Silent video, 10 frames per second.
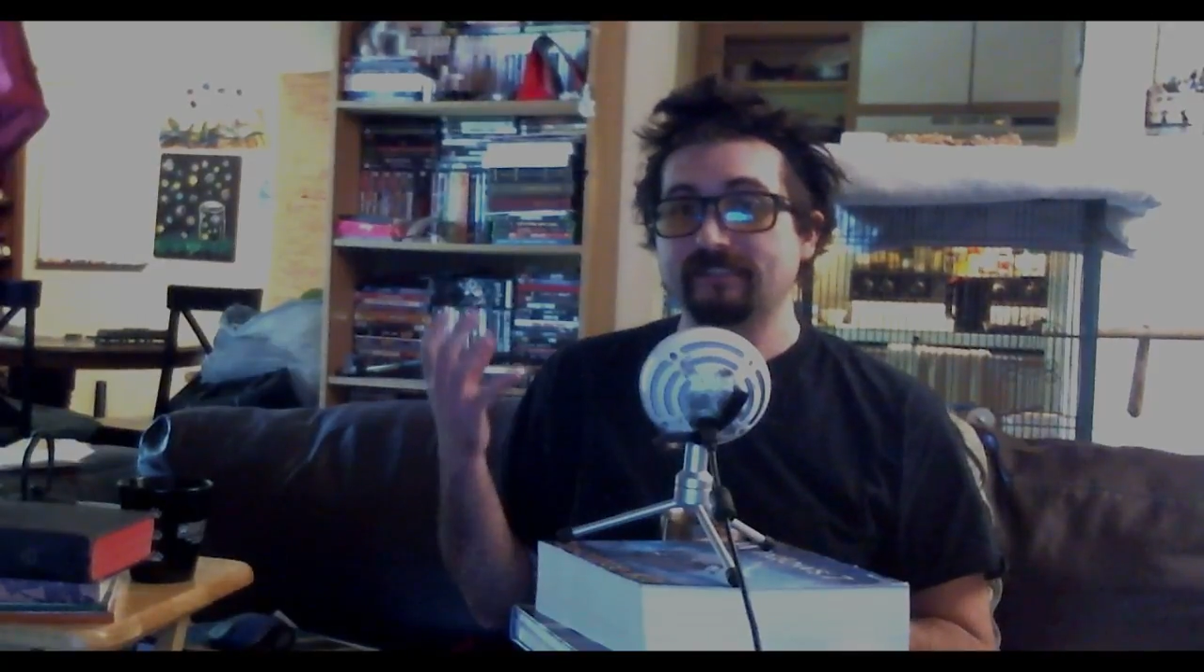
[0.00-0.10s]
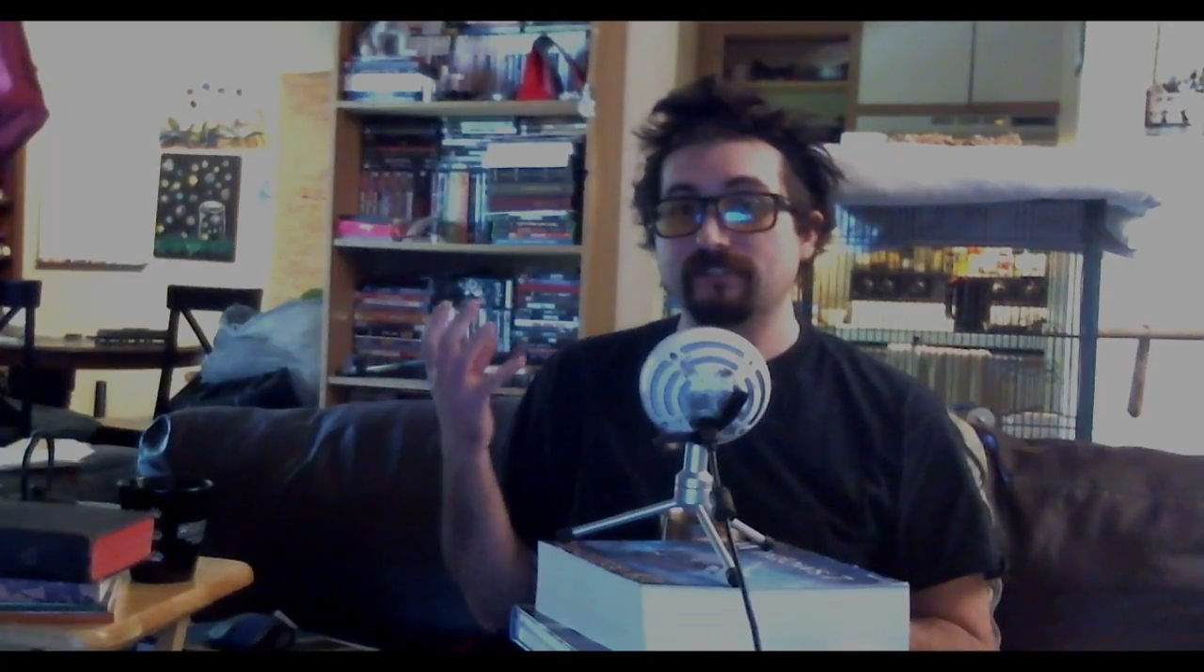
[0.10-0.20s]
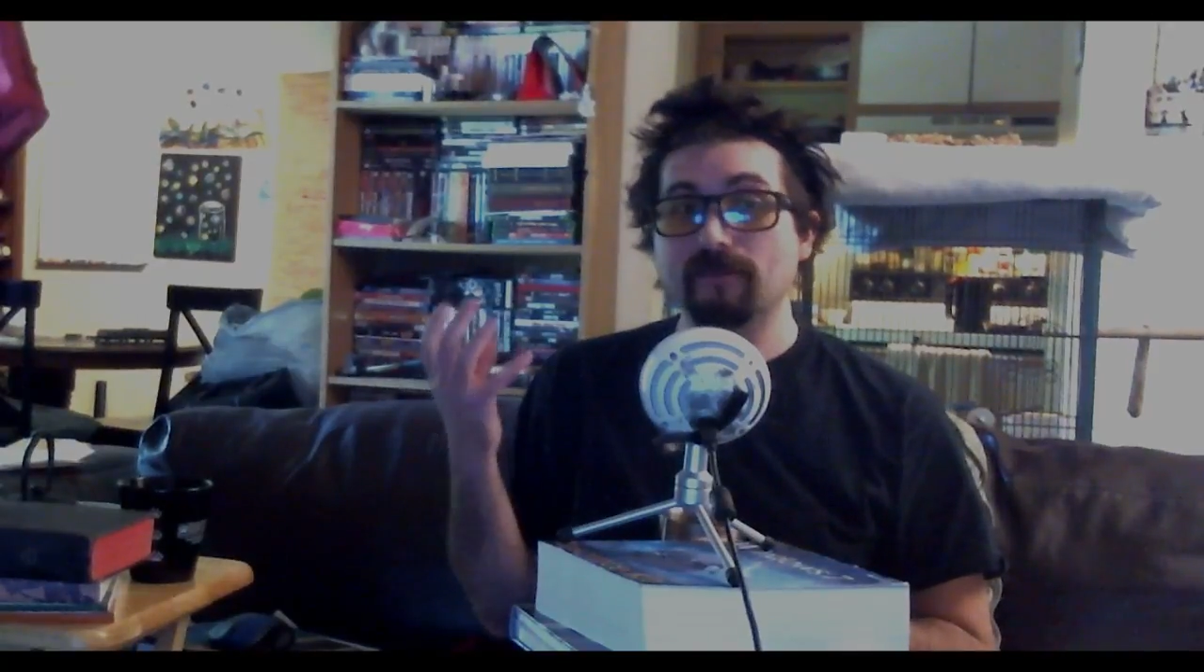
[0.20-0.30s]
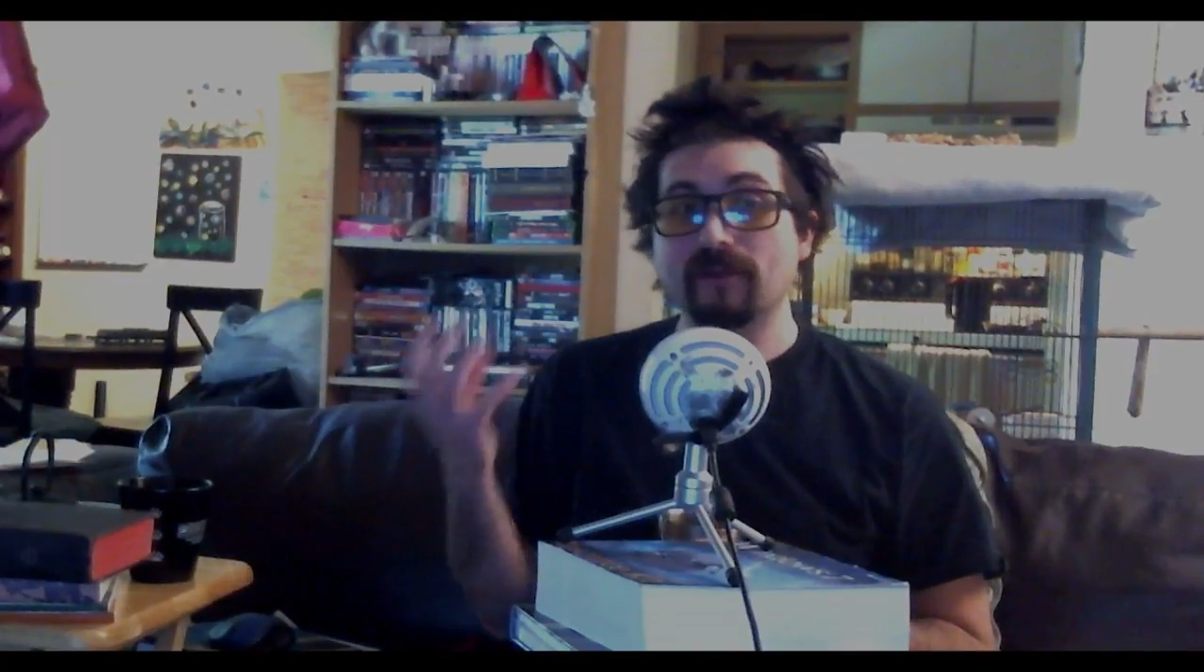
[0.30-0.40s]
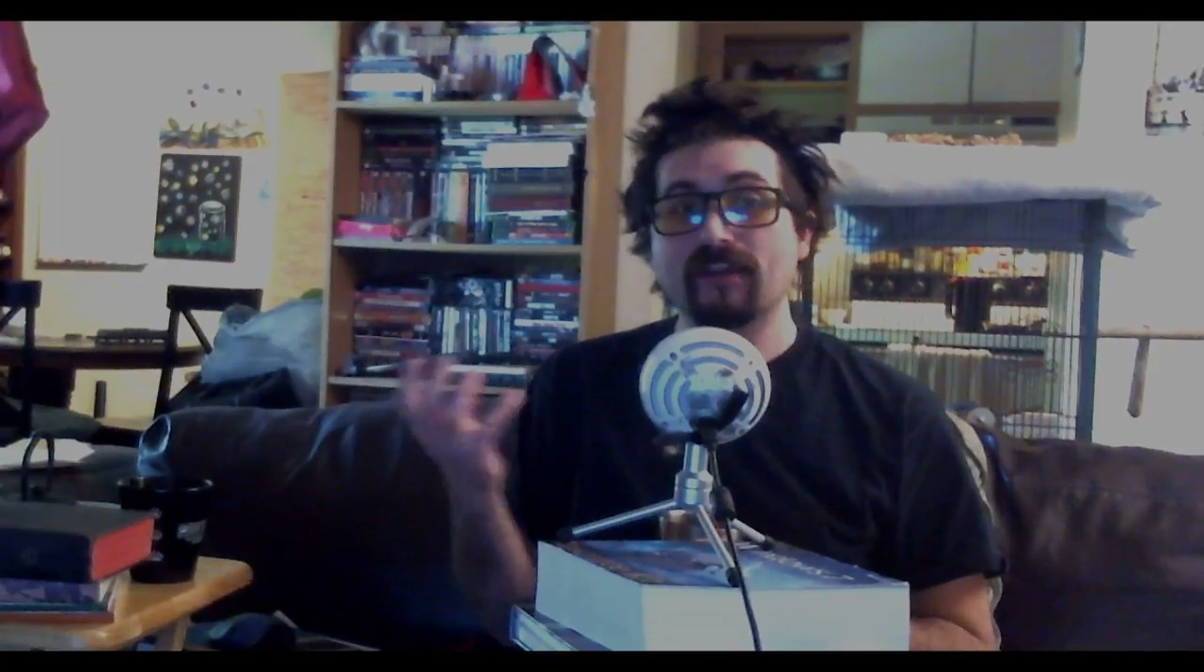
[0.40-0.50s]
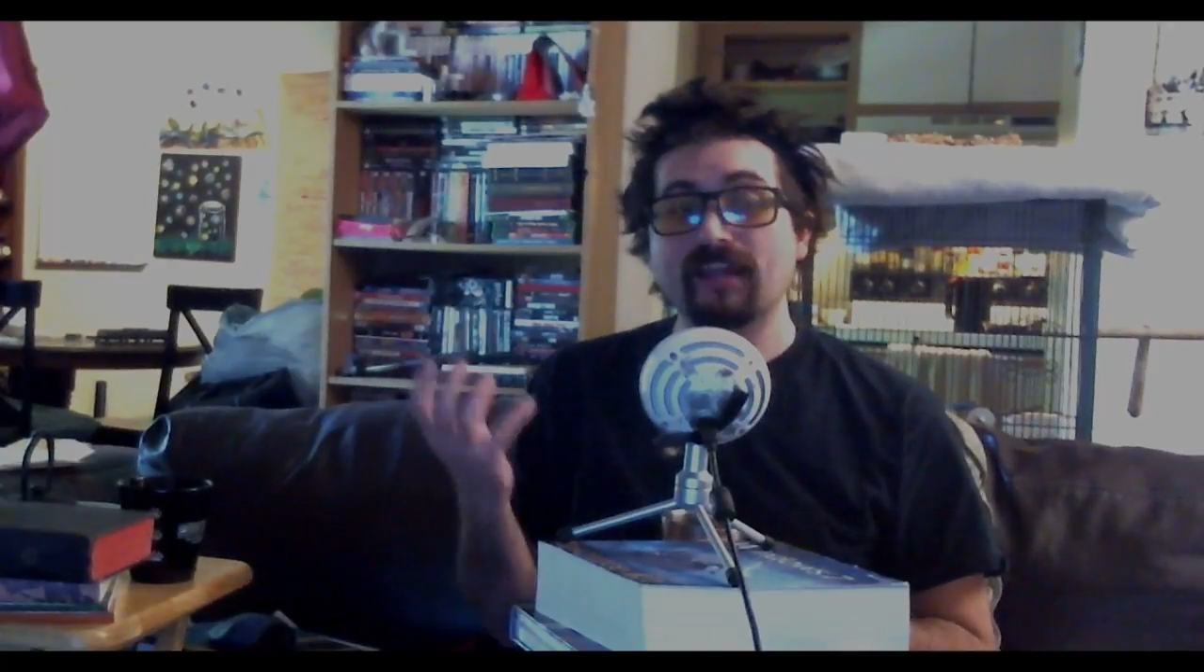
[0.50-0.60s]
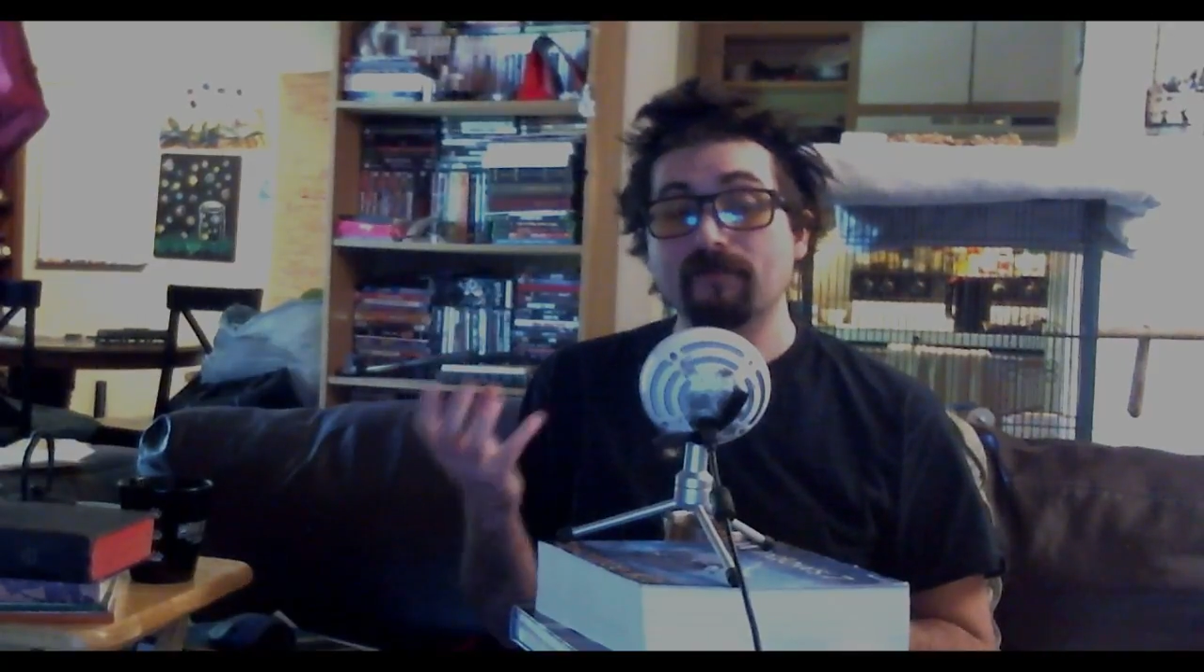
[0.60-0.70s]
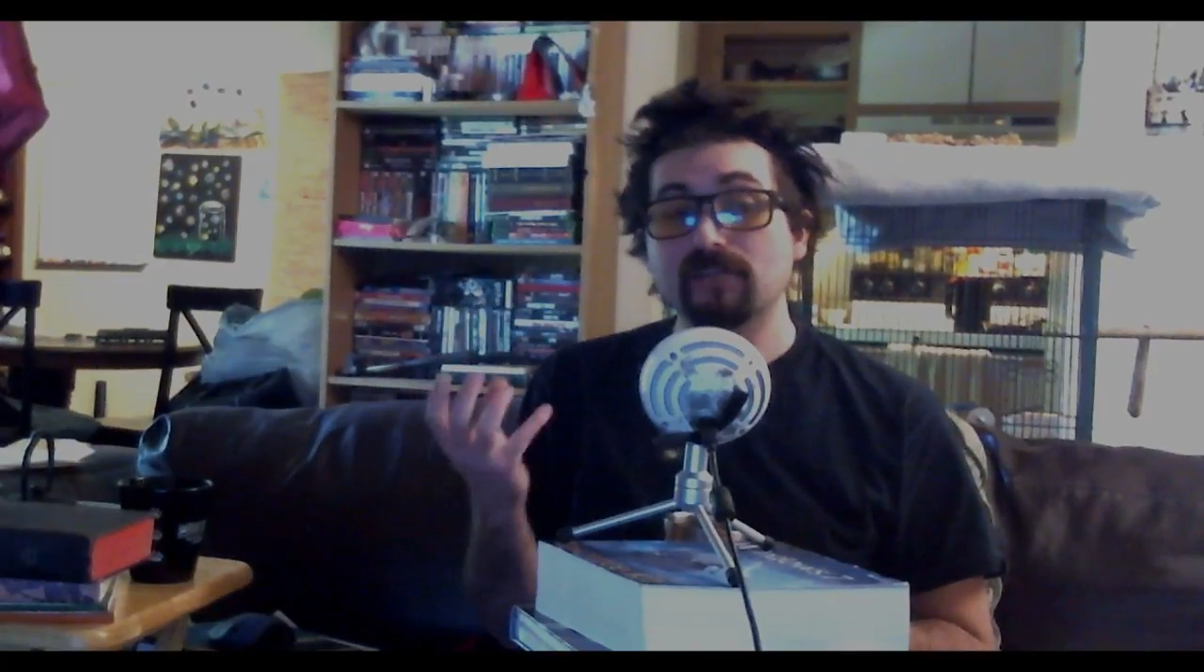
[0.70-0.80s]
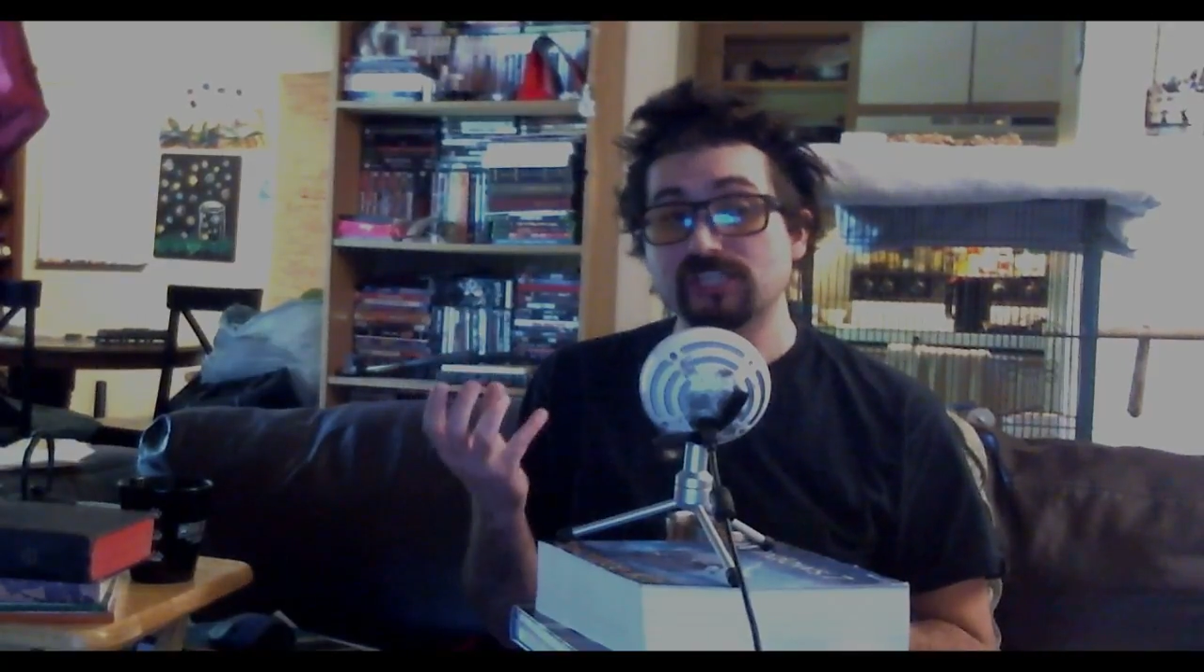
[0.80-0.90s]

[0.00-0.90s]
matter how much